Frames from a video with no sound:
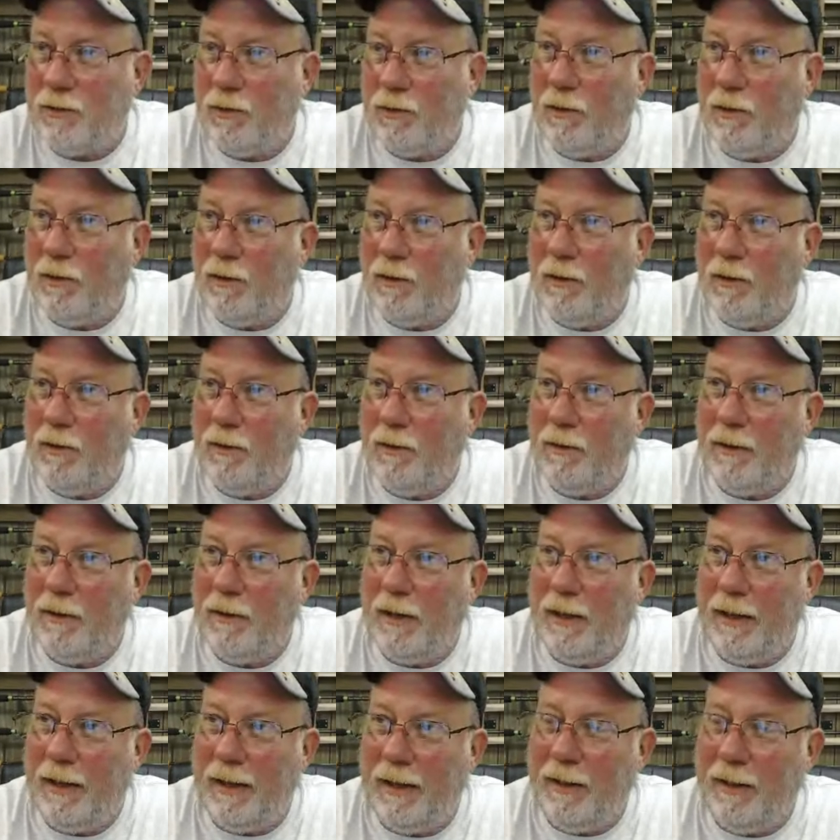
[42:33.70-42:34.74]
are
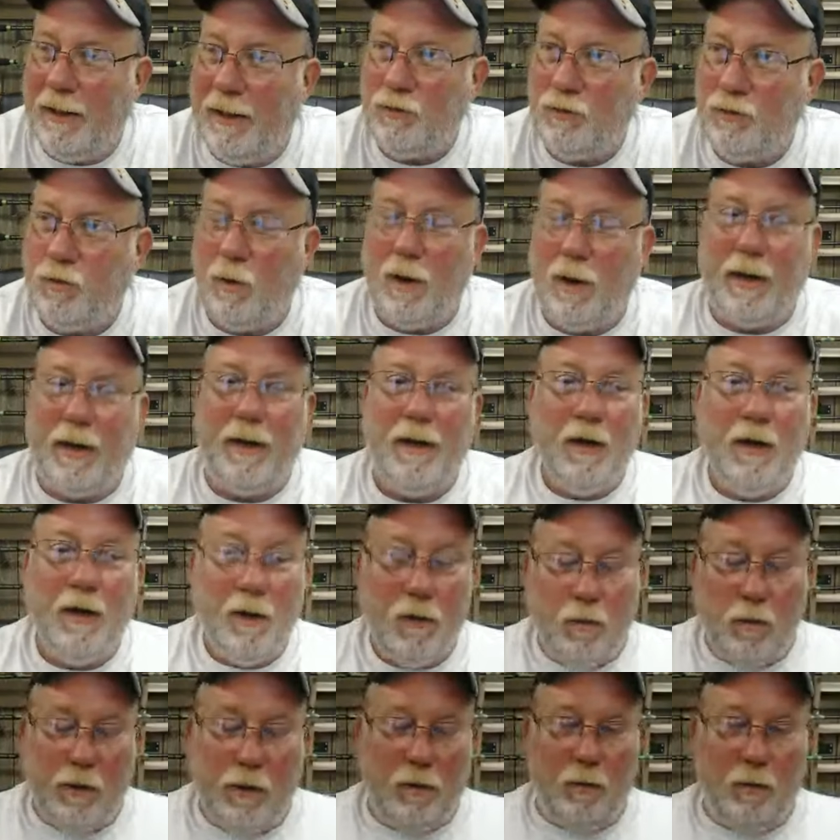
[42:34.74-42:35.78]
and that's why
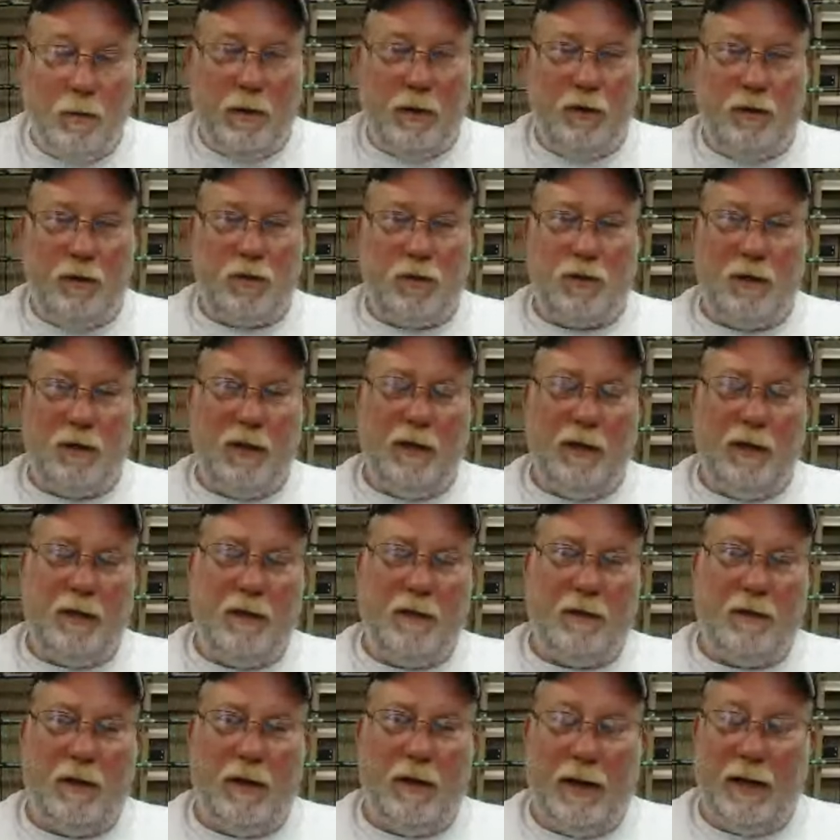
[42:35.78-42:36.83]
when you see
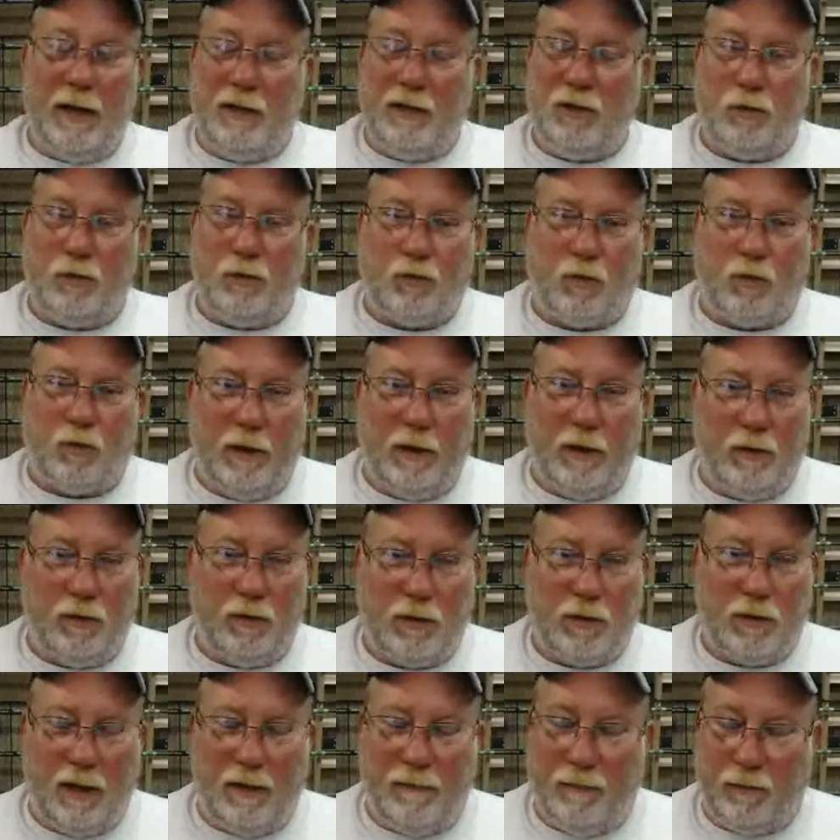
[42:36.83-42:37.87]
the national trails
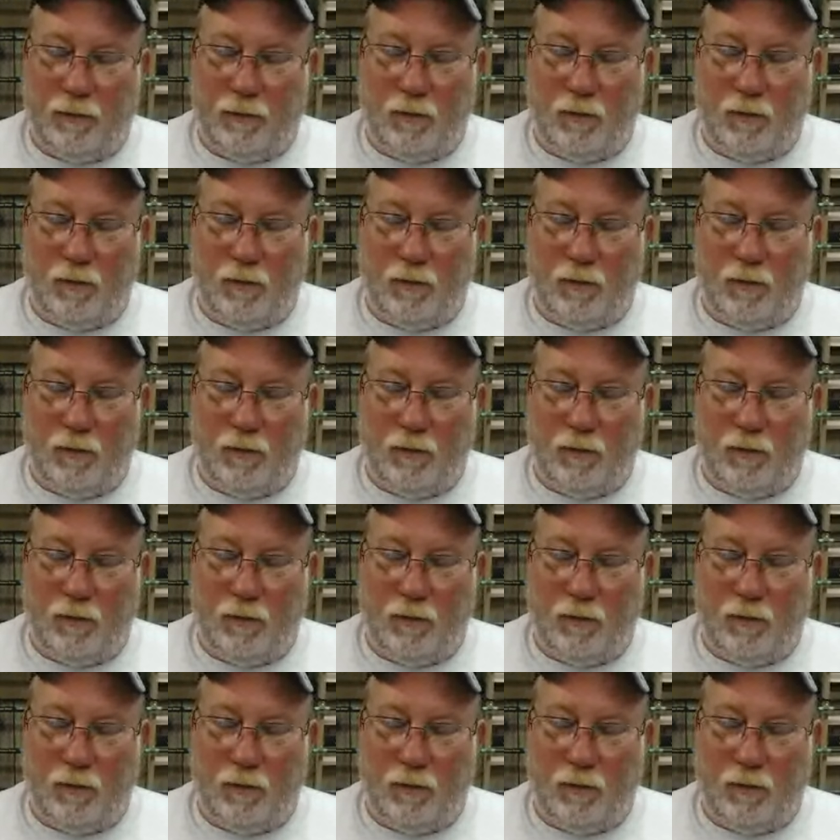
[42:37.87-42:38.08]
have